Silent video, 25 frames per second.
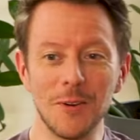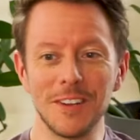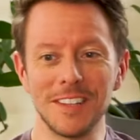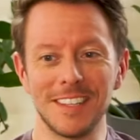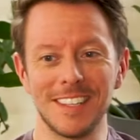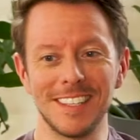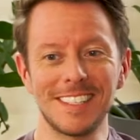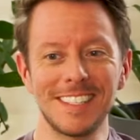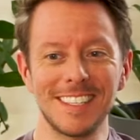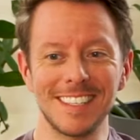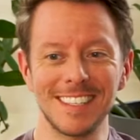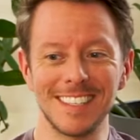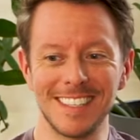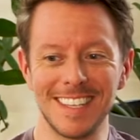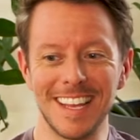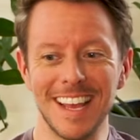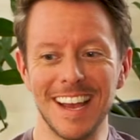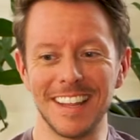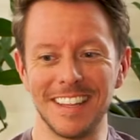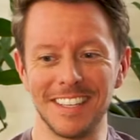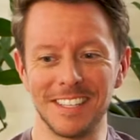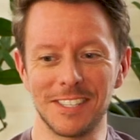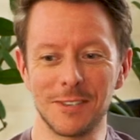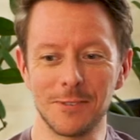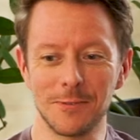this
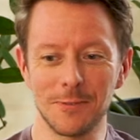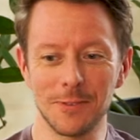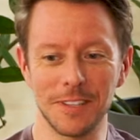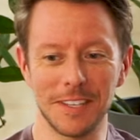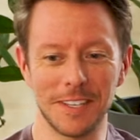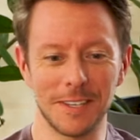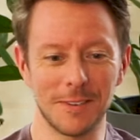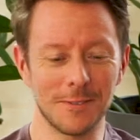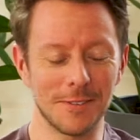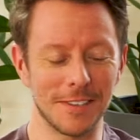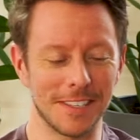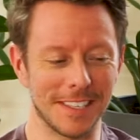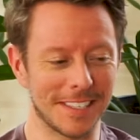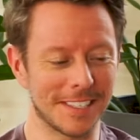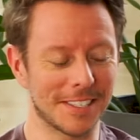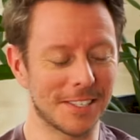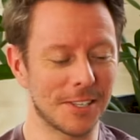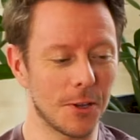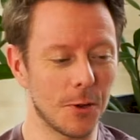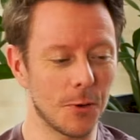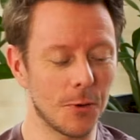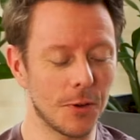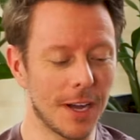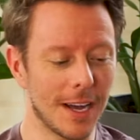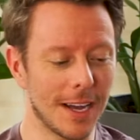is really interesting.
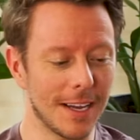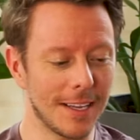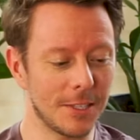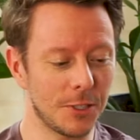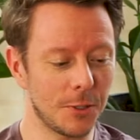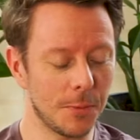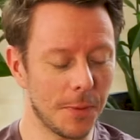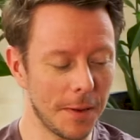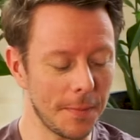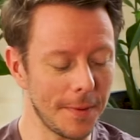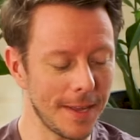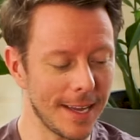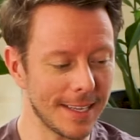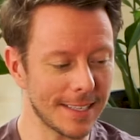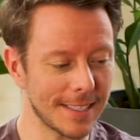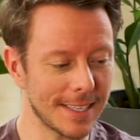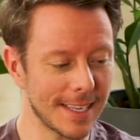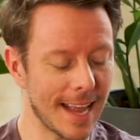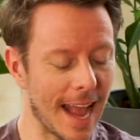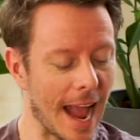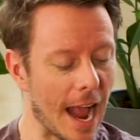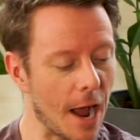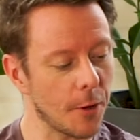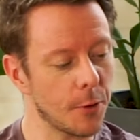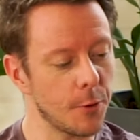So do you mind me asking
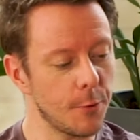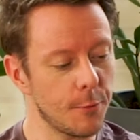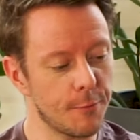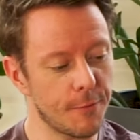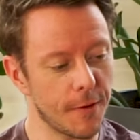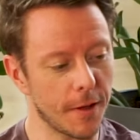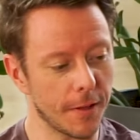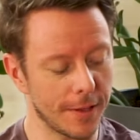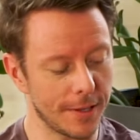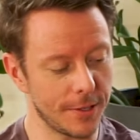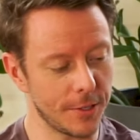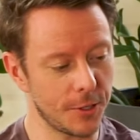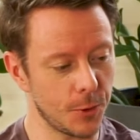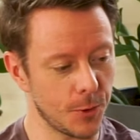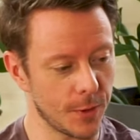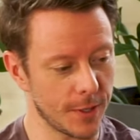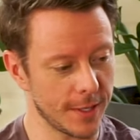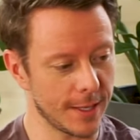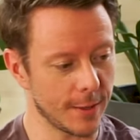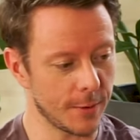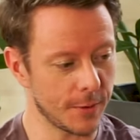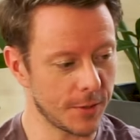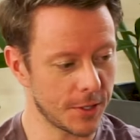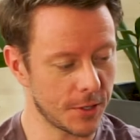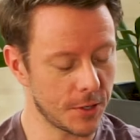how you fell into it?
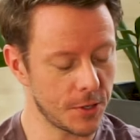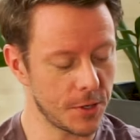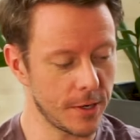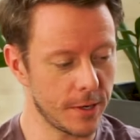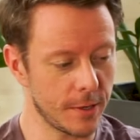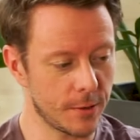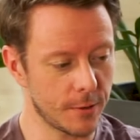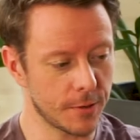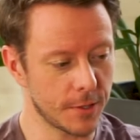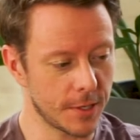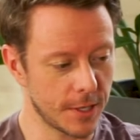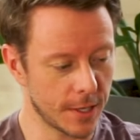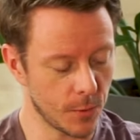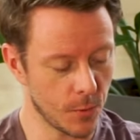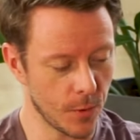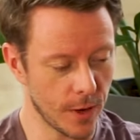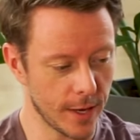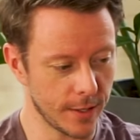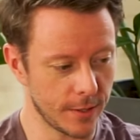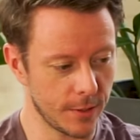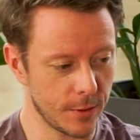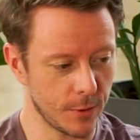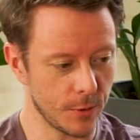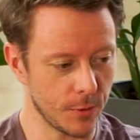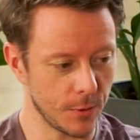That was such an interesting way
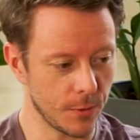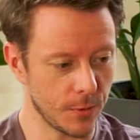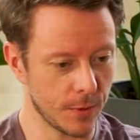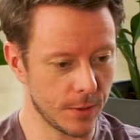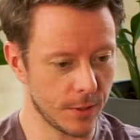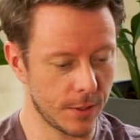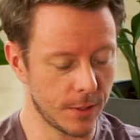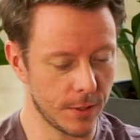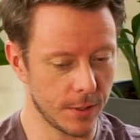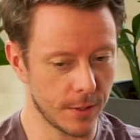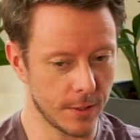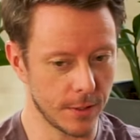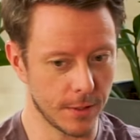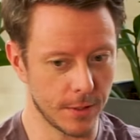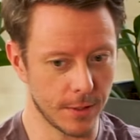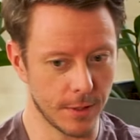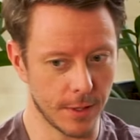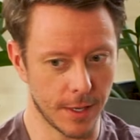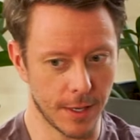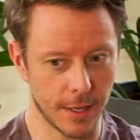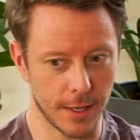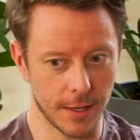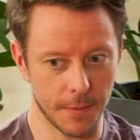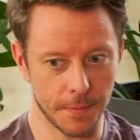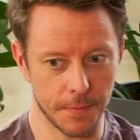to
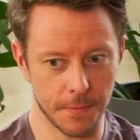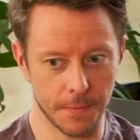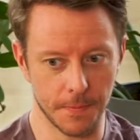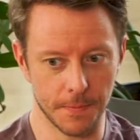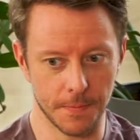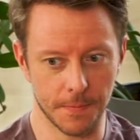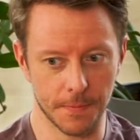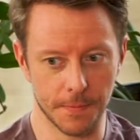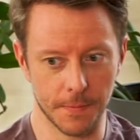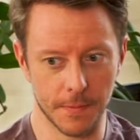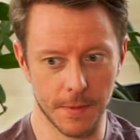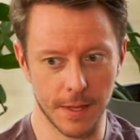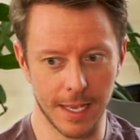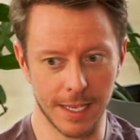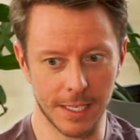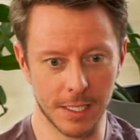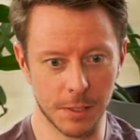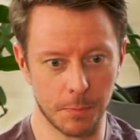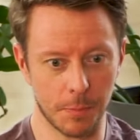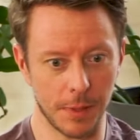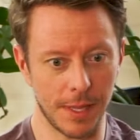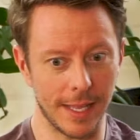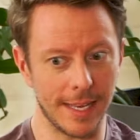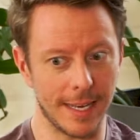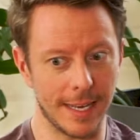
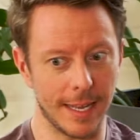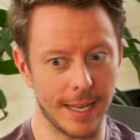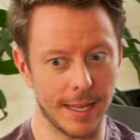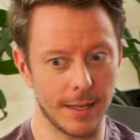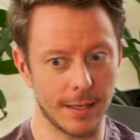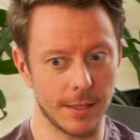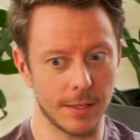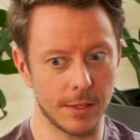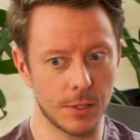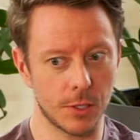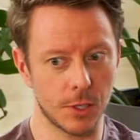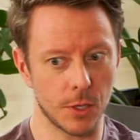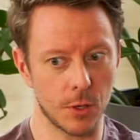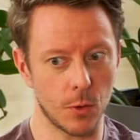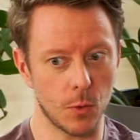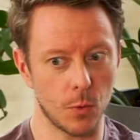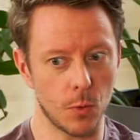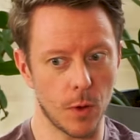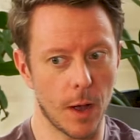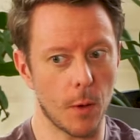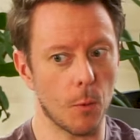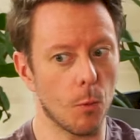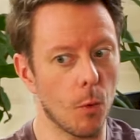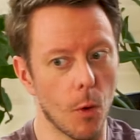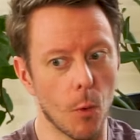explain it. So
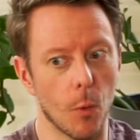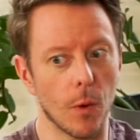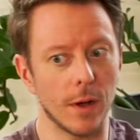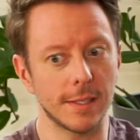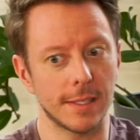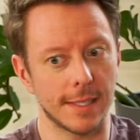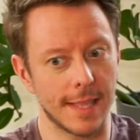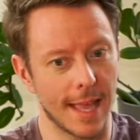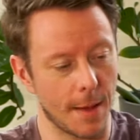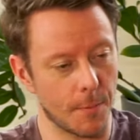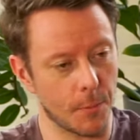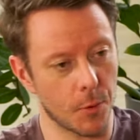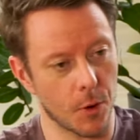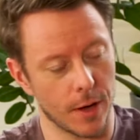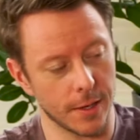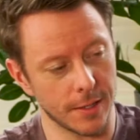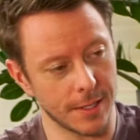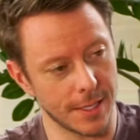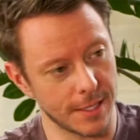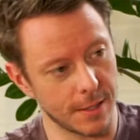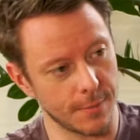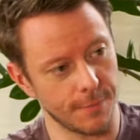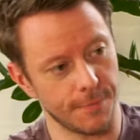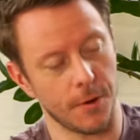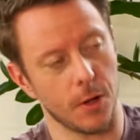what was that
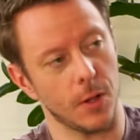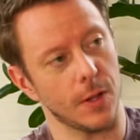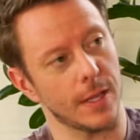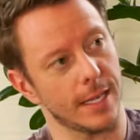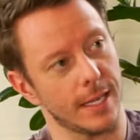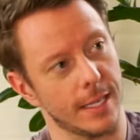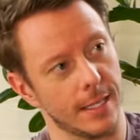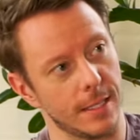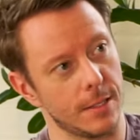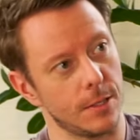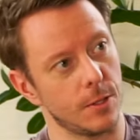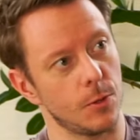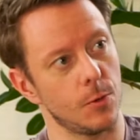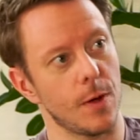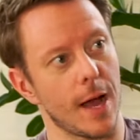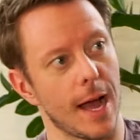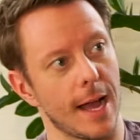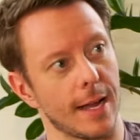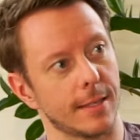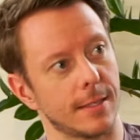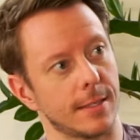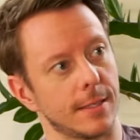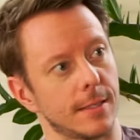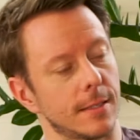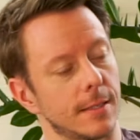process of falling into
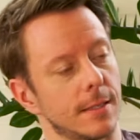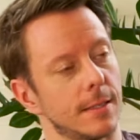acting?